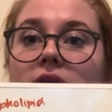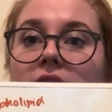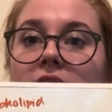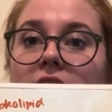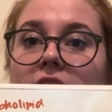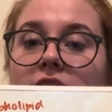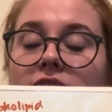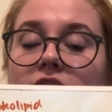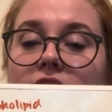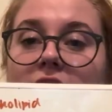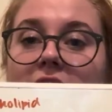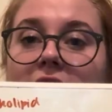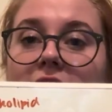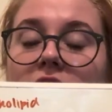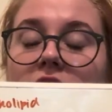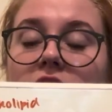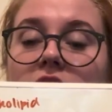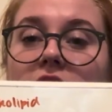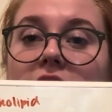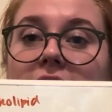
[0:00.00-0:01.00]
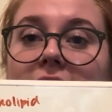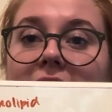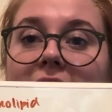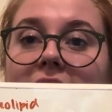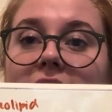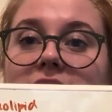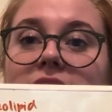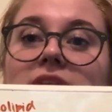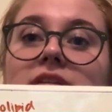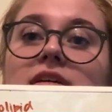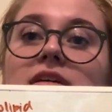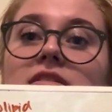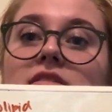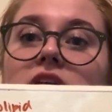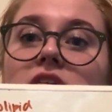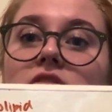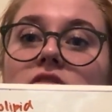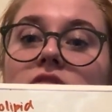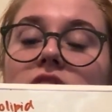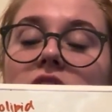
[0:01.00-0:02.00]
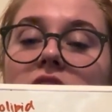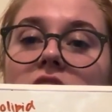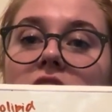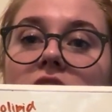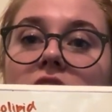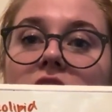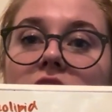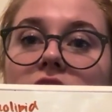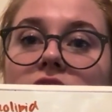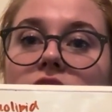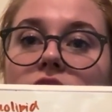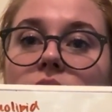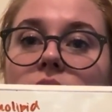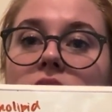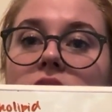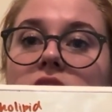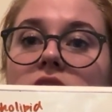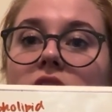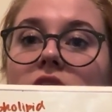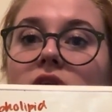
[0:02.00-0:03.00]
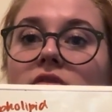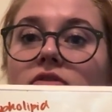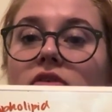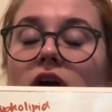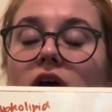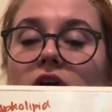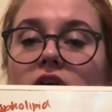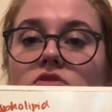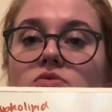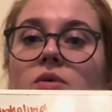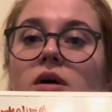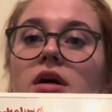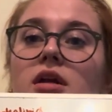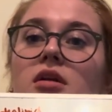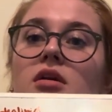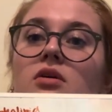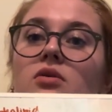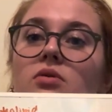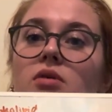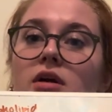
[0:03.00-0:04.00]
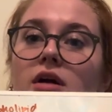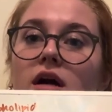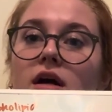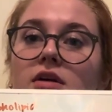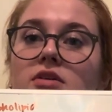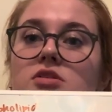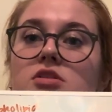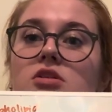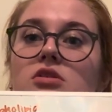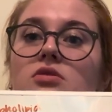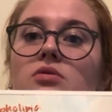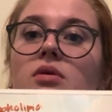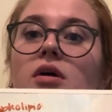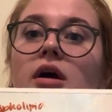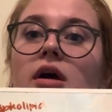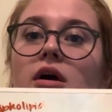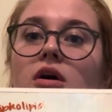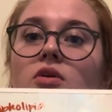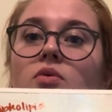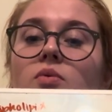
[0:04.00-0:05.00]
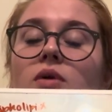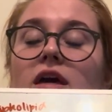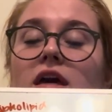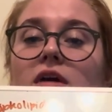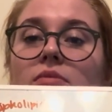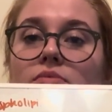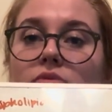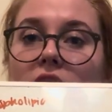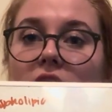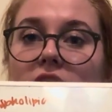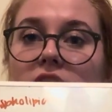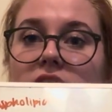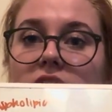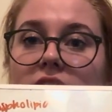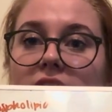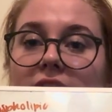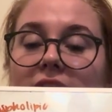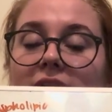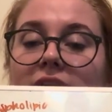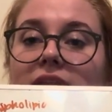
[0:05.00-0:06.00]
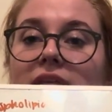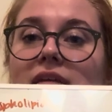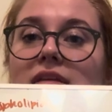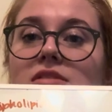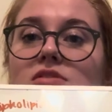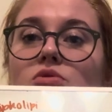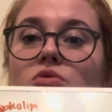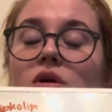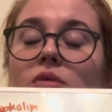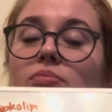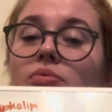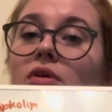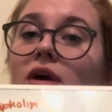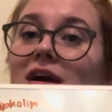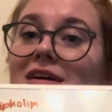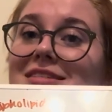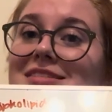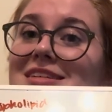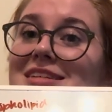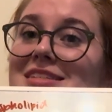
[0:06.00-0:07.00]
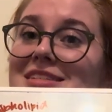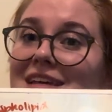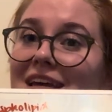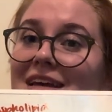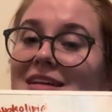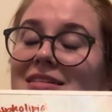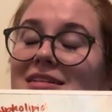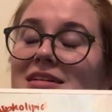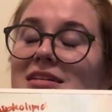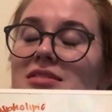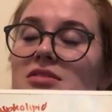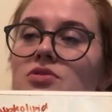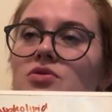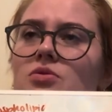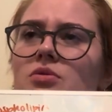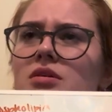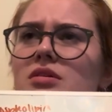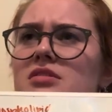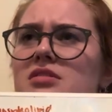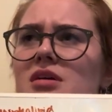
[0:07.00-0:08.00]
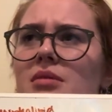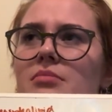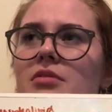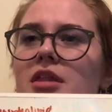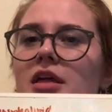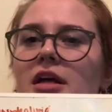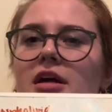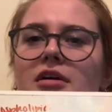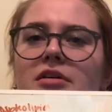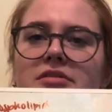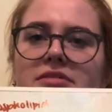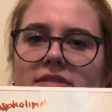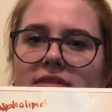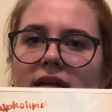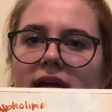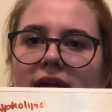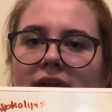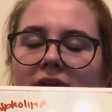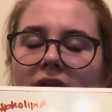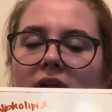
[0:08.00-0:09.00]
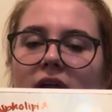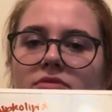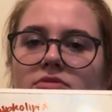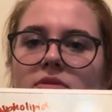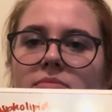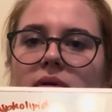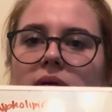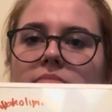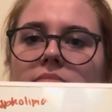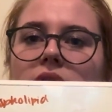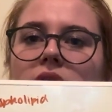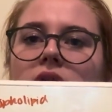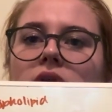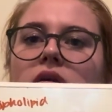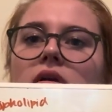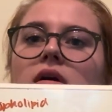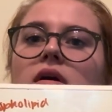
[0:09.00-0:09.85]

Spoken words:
If arachidonic acid is under the influence of COX-1 or COX-2, we get prostaglandins or prostacyclins or something else that I can't remember.